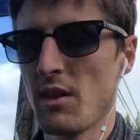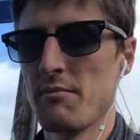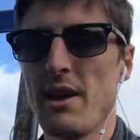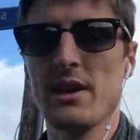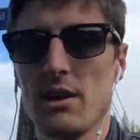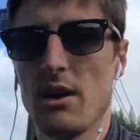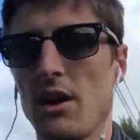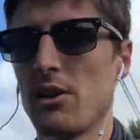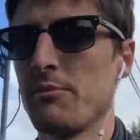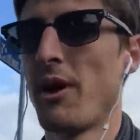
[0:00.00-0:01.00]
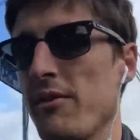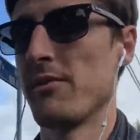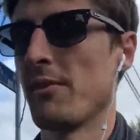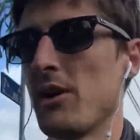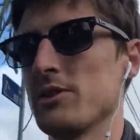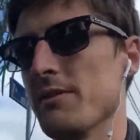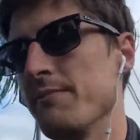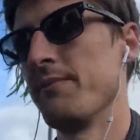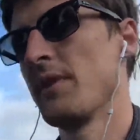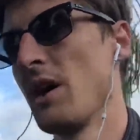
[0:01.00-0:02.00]
make a good profit margin.
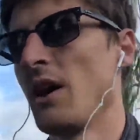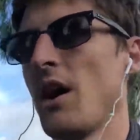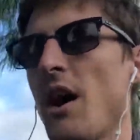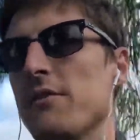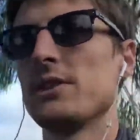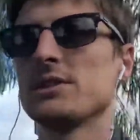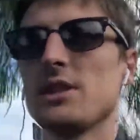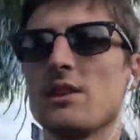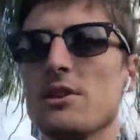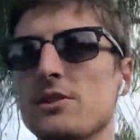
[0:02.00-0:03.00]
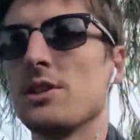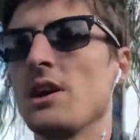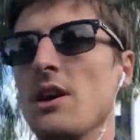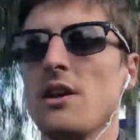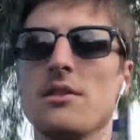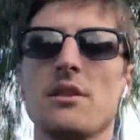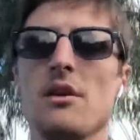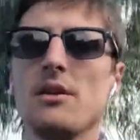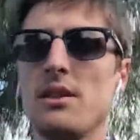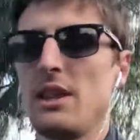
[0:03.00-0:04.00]
Obviously, there's
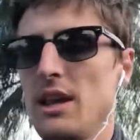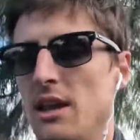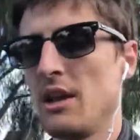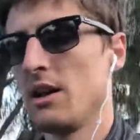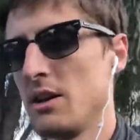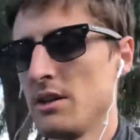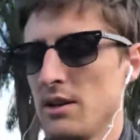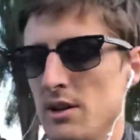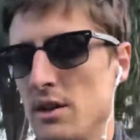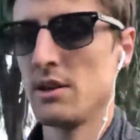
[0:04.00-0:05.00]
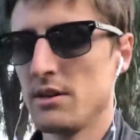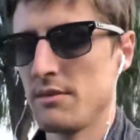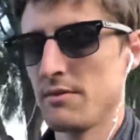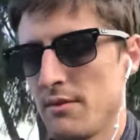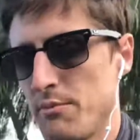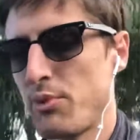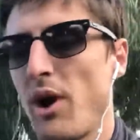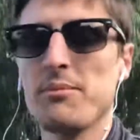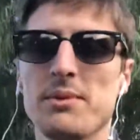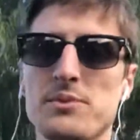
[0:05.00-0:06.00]
the
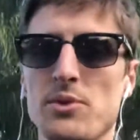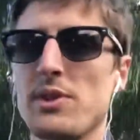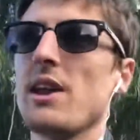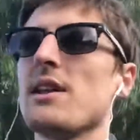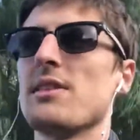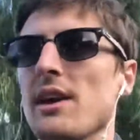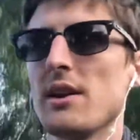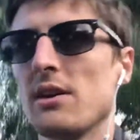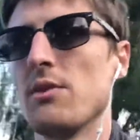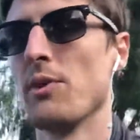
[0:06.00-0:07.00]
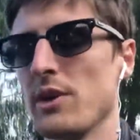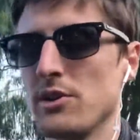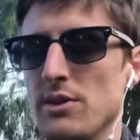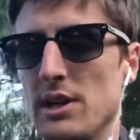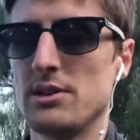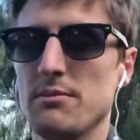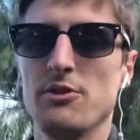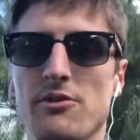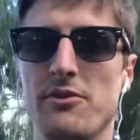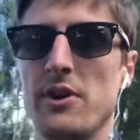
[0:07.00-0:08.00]
problems with anything where you need to
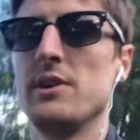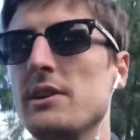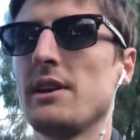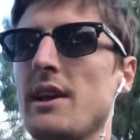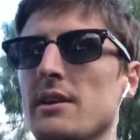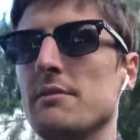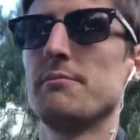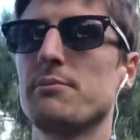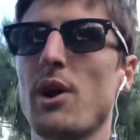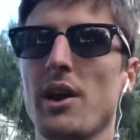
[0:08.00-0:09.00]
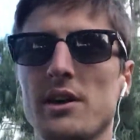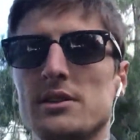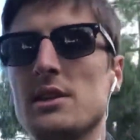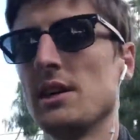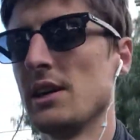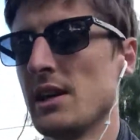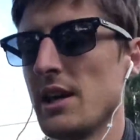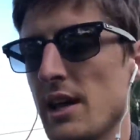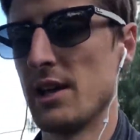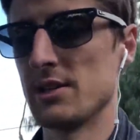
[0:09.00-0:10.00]
move product
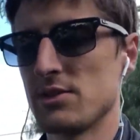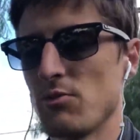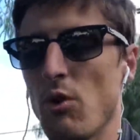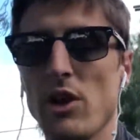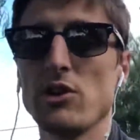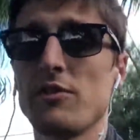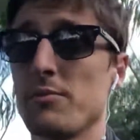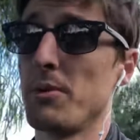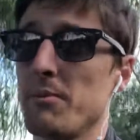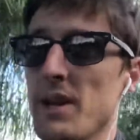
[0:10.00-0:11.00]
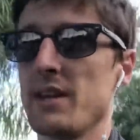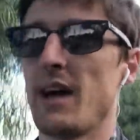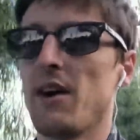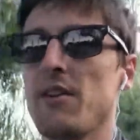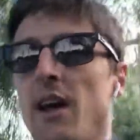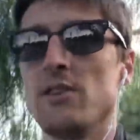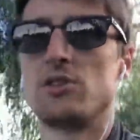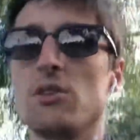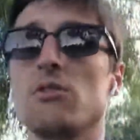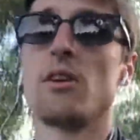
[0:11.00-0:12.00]
is, one, you have to put money down, and
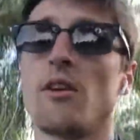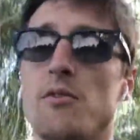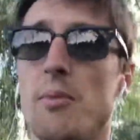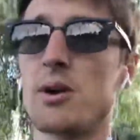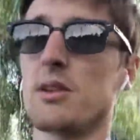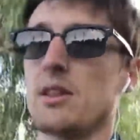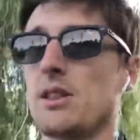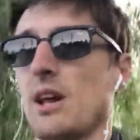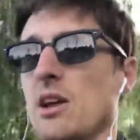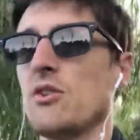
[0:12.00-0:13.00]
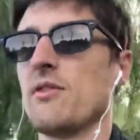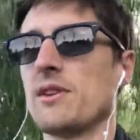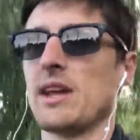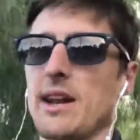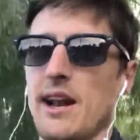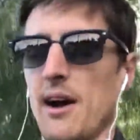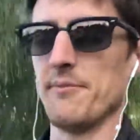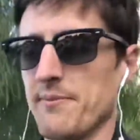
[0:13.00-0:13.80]
two, you have to market the thing and you have to get it out.